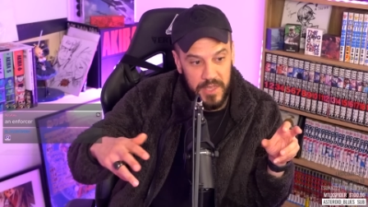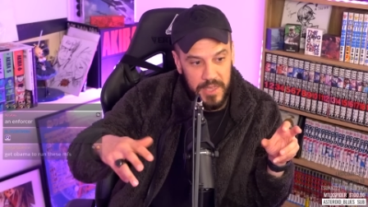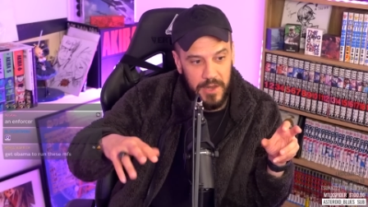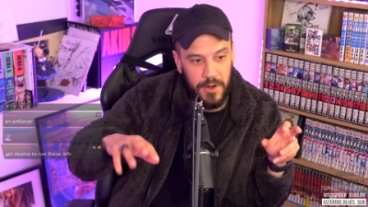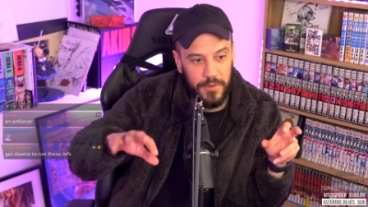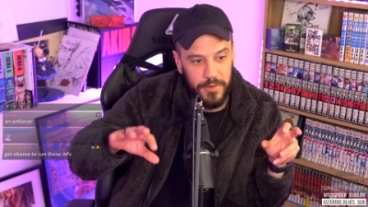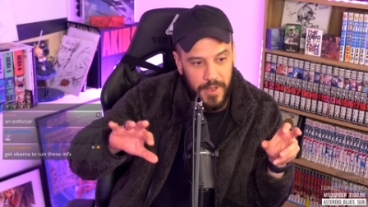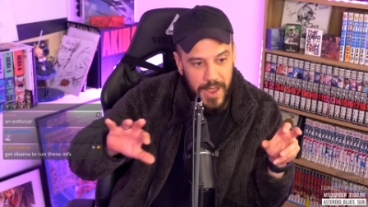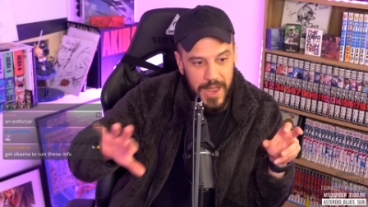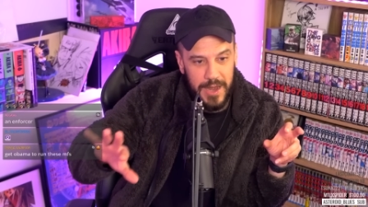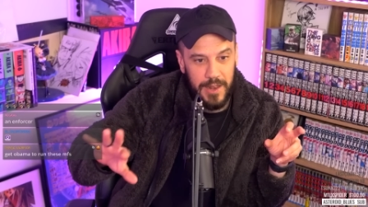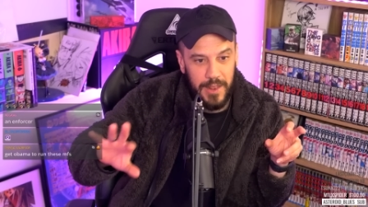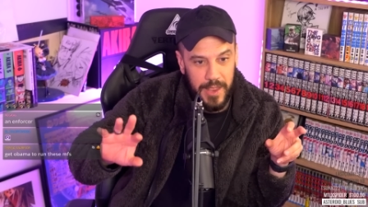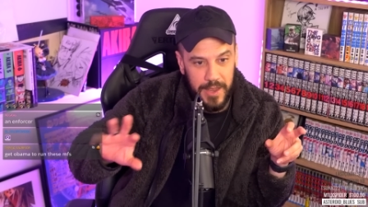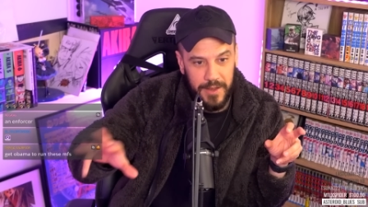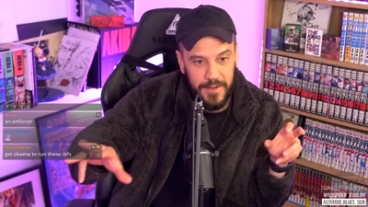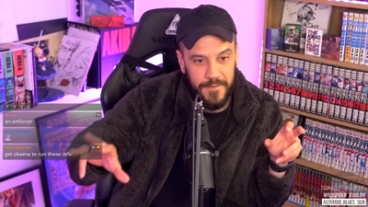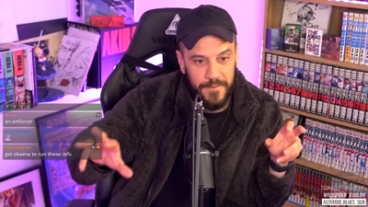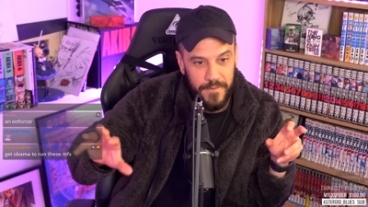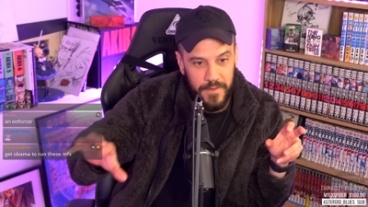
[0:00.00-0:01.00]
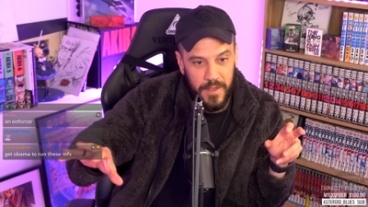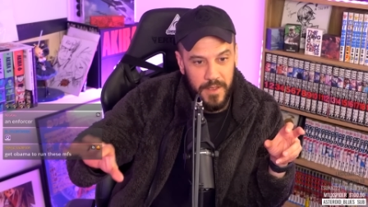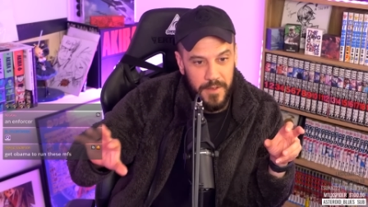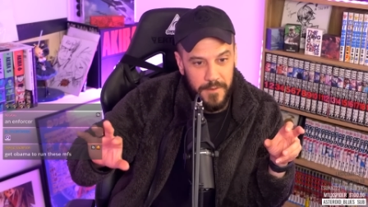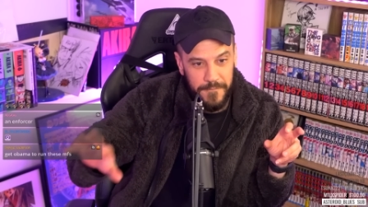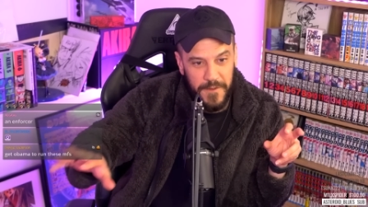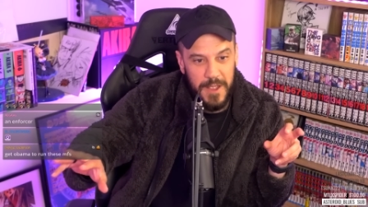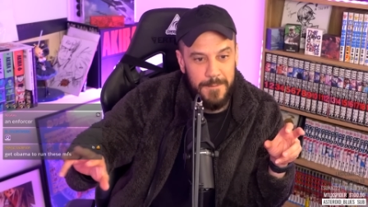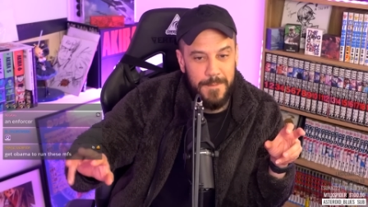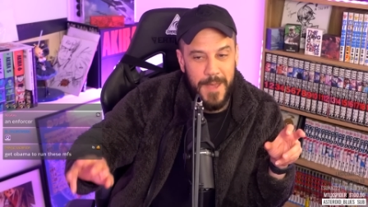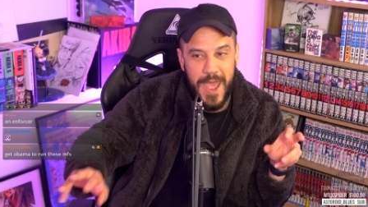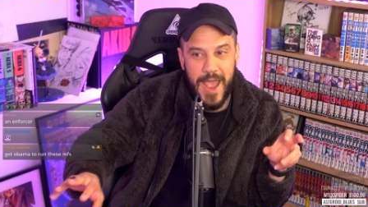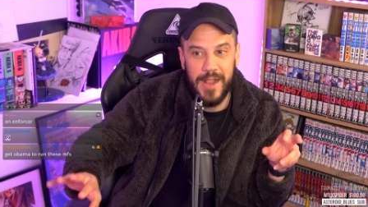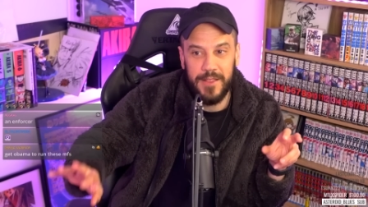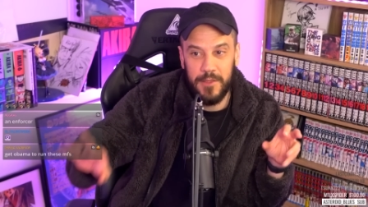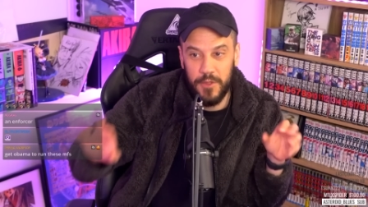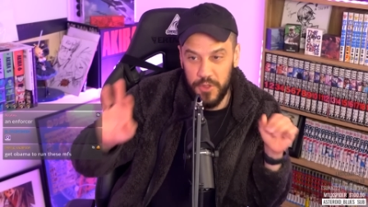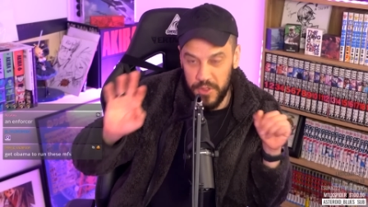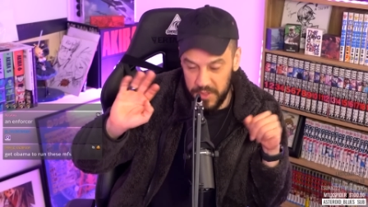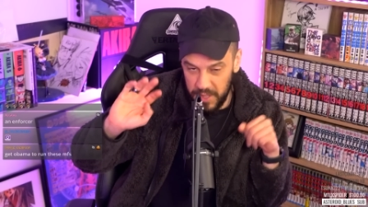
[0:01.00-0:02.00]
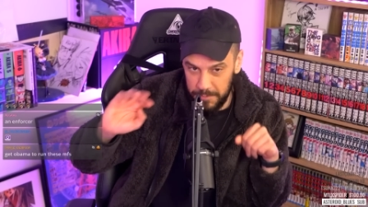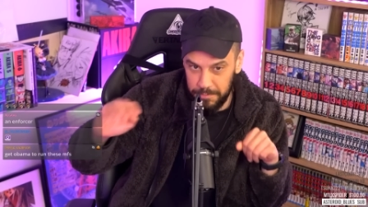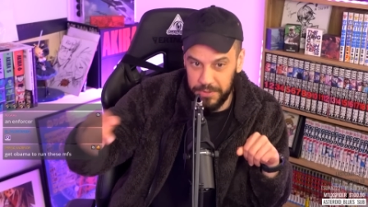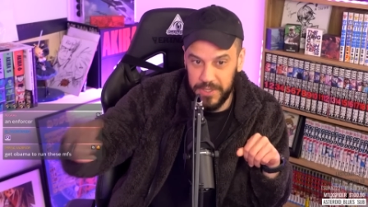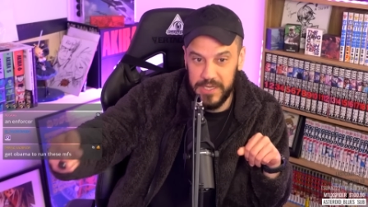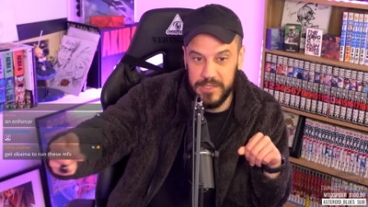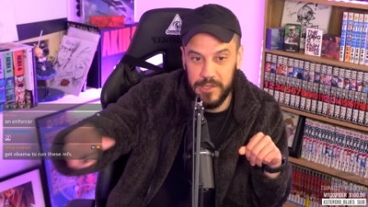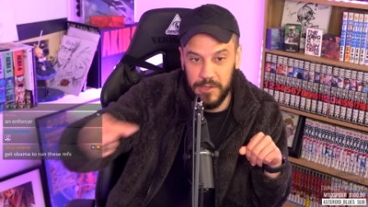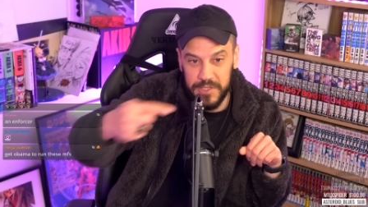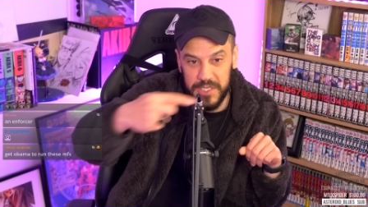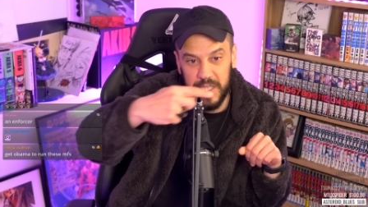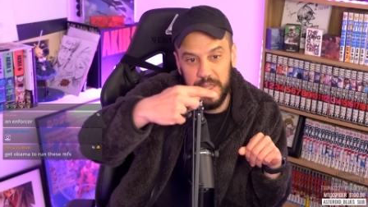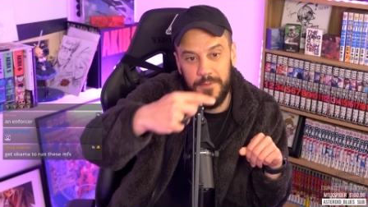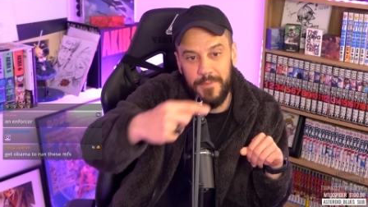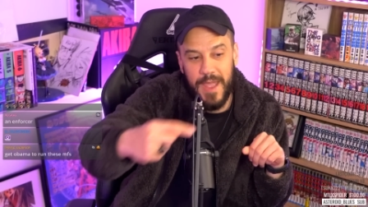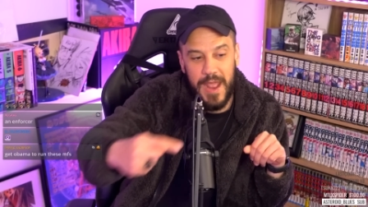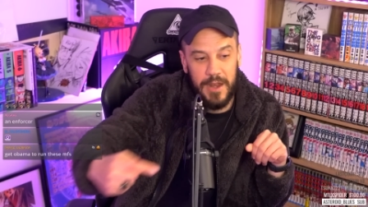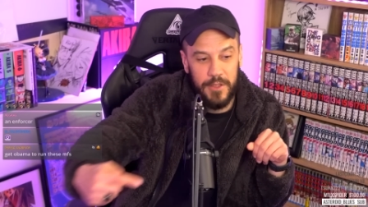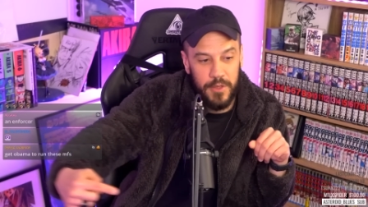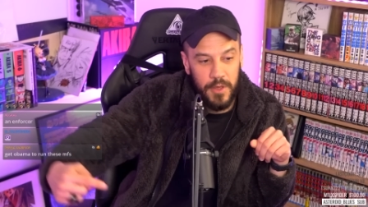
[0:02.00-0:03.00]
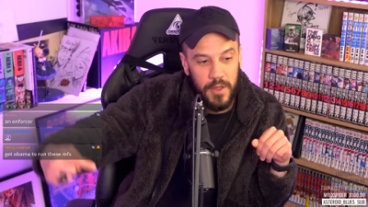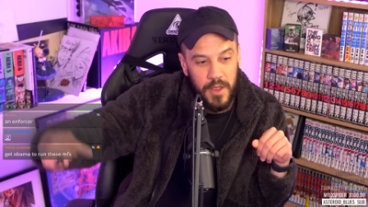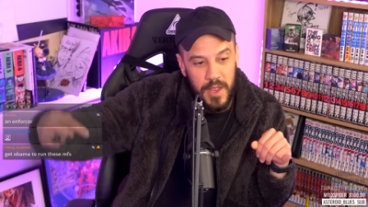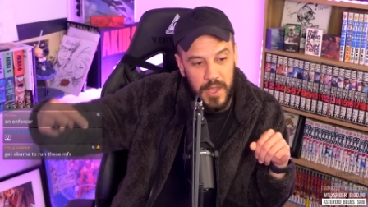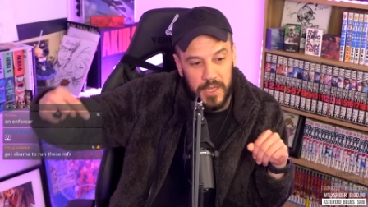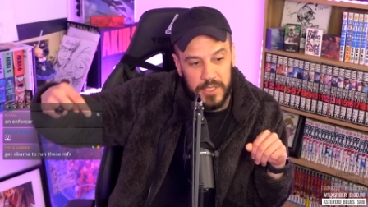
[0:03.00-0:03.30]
they don't know how to like fight back, they'll just say, please go see the manager.